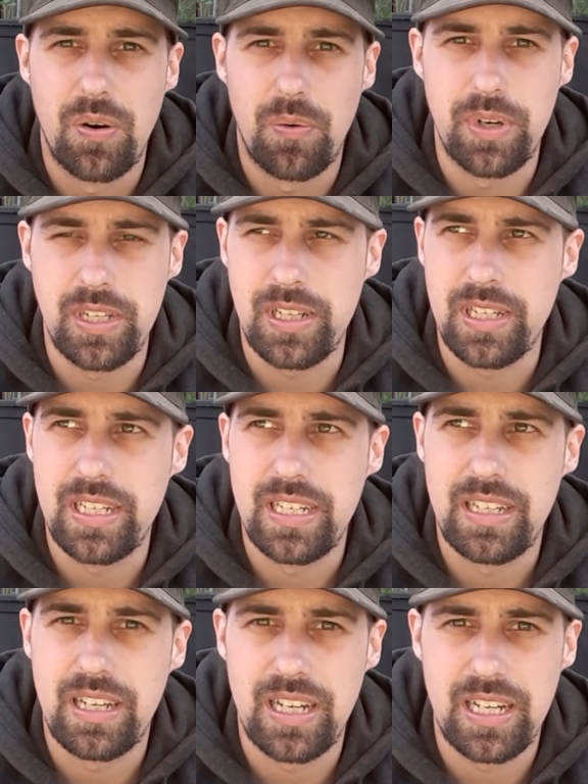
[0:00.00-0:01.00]
Well,
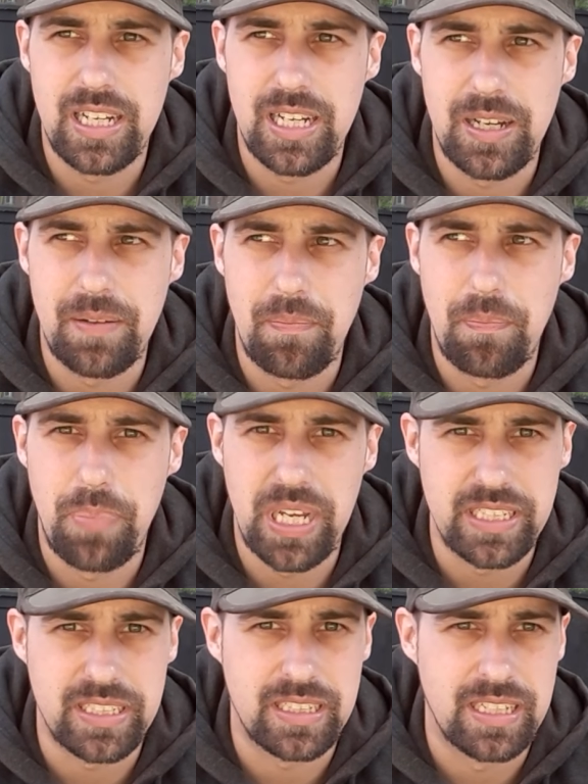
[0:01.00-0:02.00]
uh,
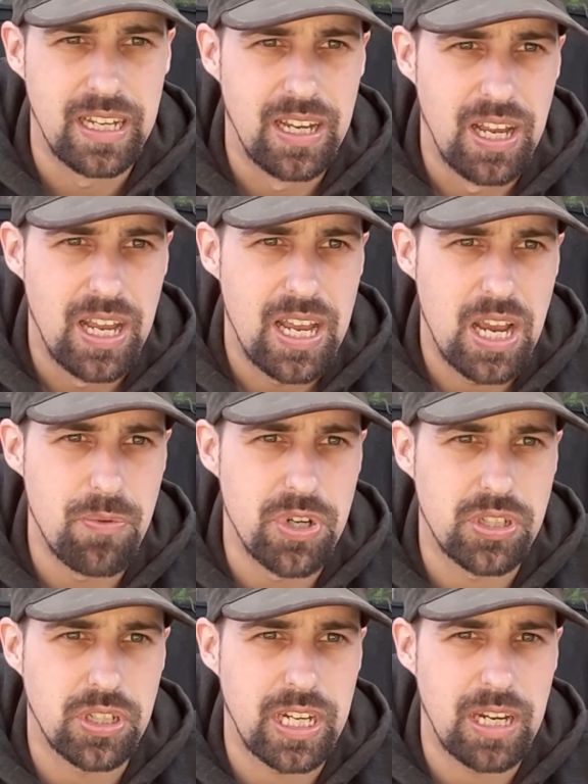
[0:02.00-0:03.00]
pest, and we
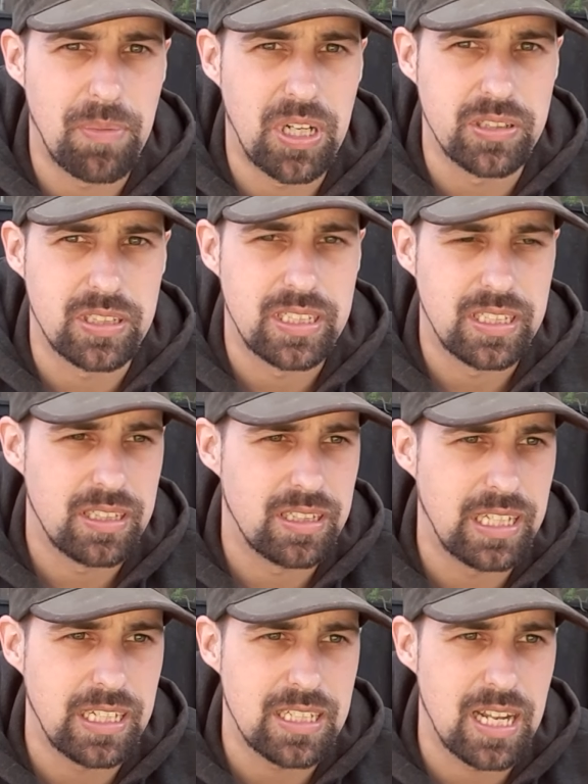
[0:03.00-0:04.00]
are talking about
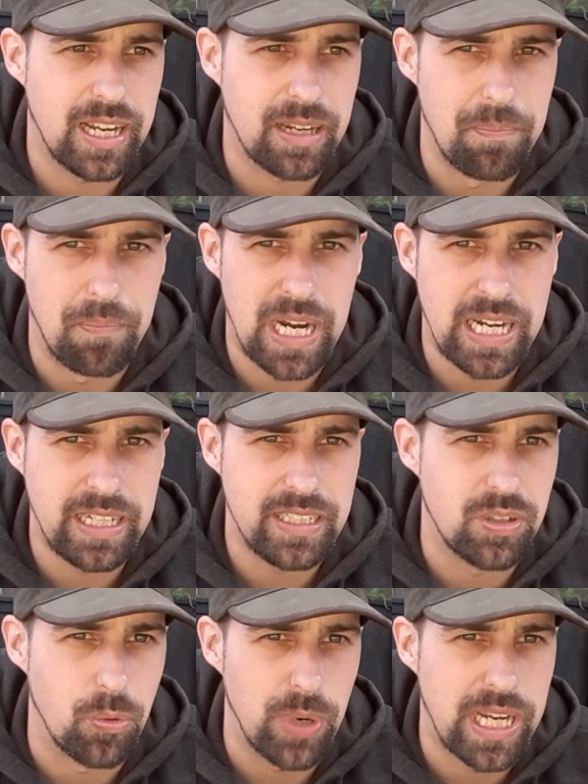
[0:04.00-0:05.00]
things like
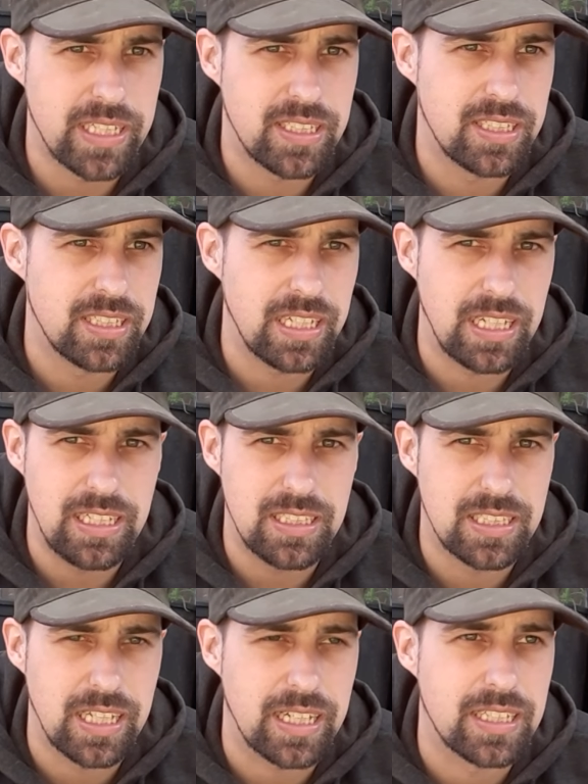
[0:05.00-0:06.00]
mice, rats,
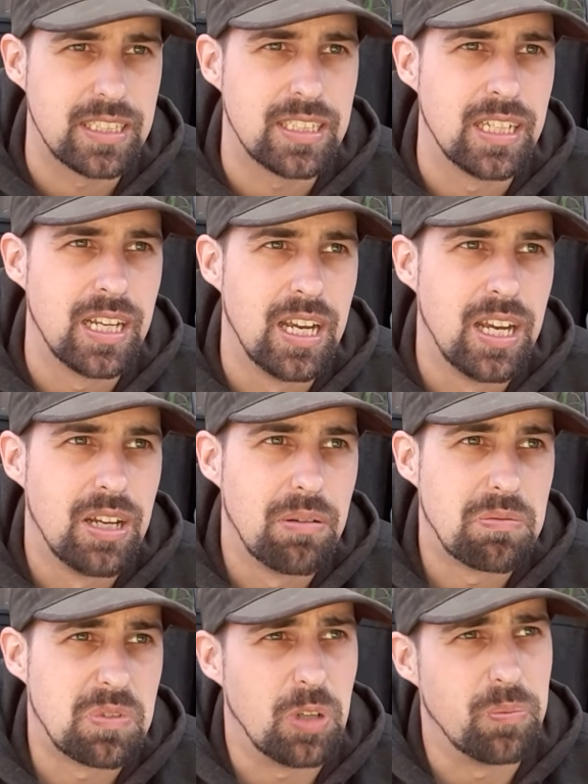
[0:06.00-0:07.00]
insects,
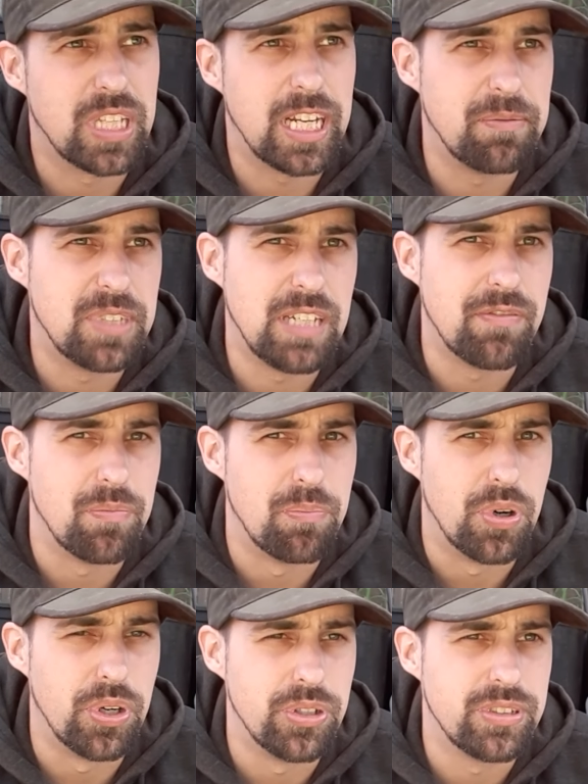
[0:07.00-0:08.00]
sometimes even
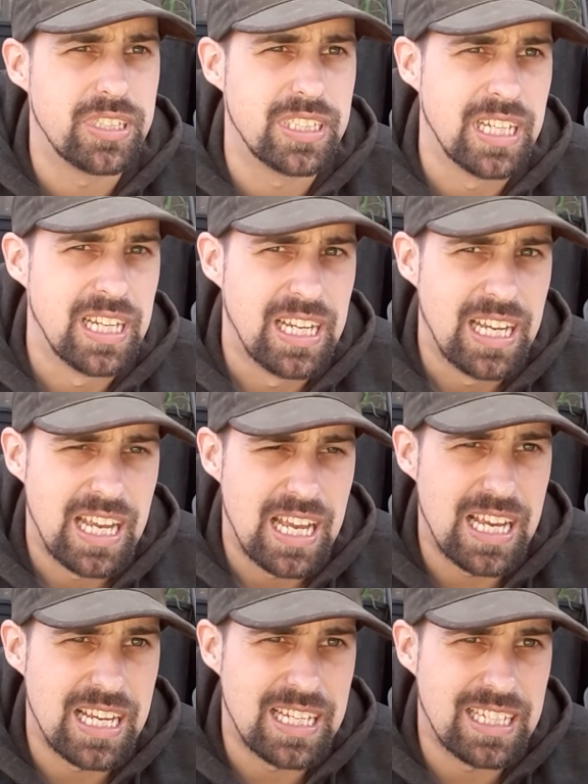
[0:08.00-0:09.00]
birds,
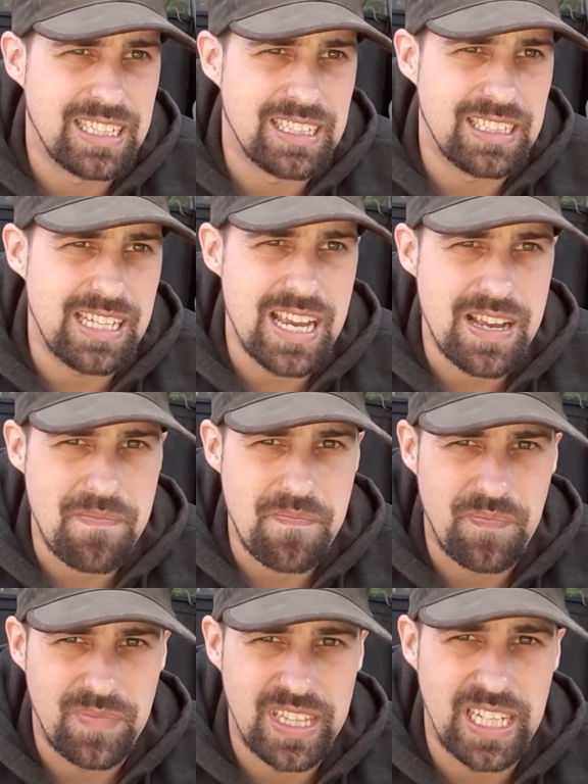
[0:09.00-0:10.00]
and yeah,
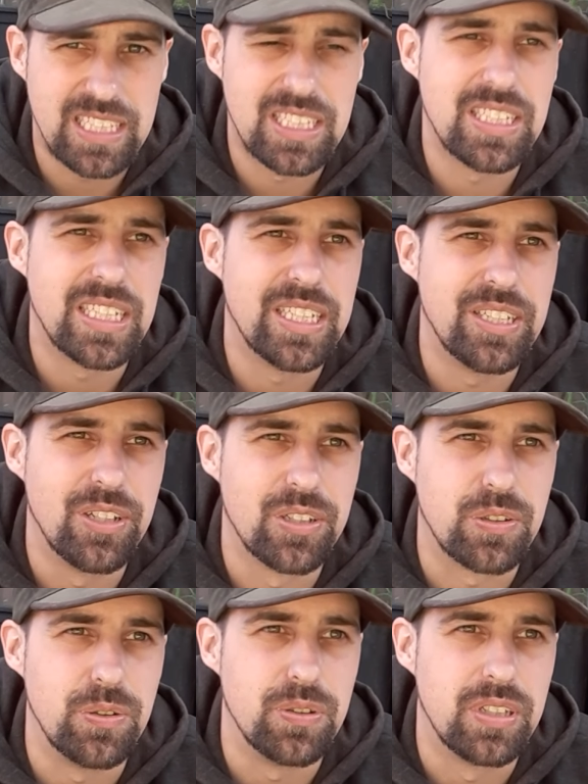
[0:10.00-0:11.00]
that's uh,
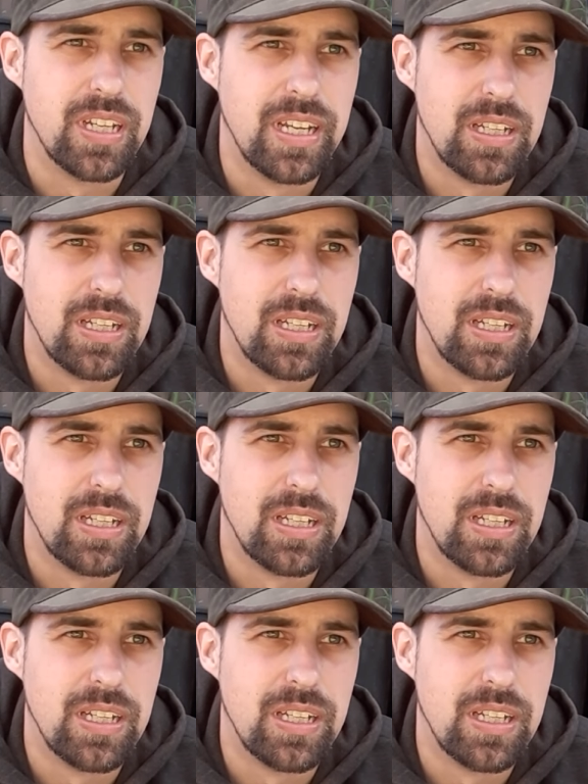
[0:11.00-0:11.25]
not good.